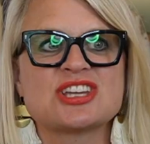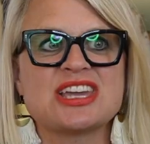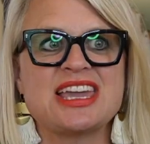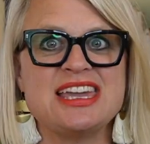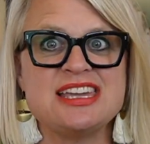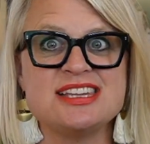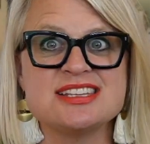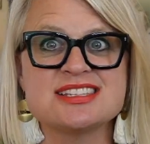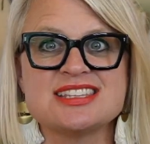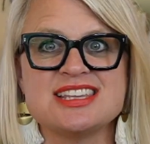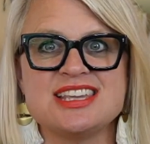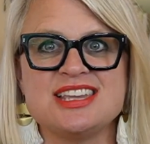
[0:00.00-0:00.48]

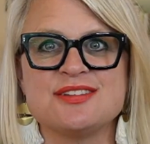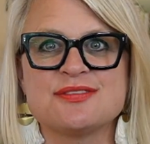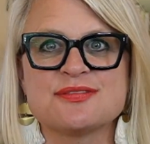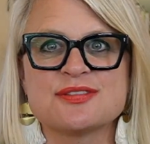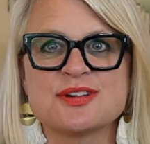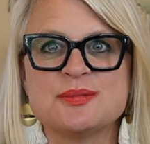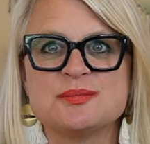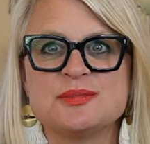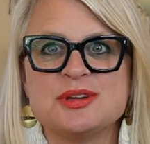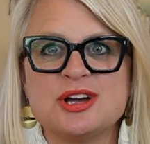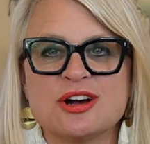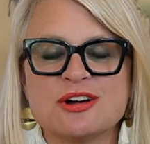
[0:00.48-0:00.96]
Casey
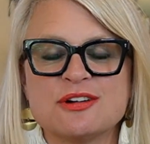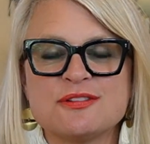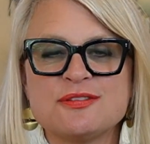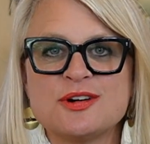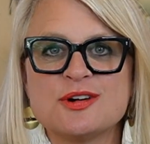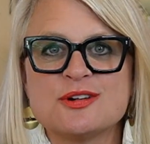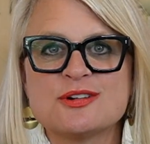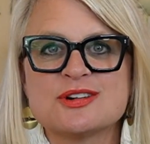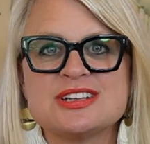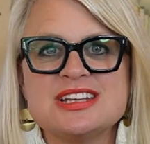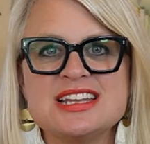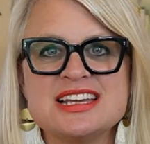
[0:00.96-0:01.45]
from Young
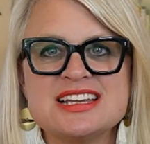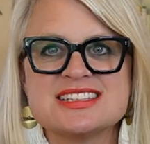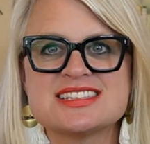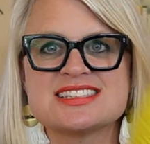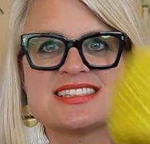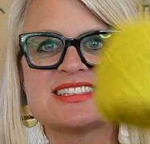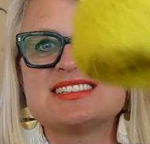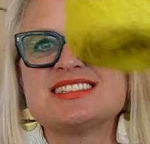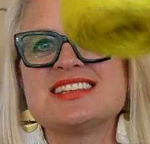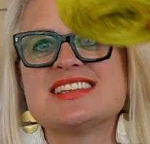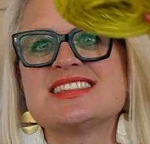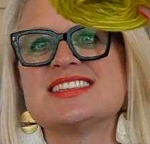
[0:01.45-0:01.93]
Folk
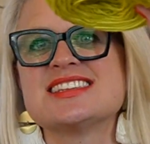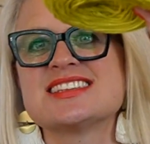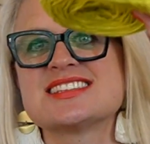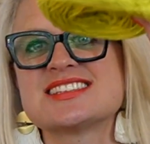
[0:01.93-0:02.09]
Knits did the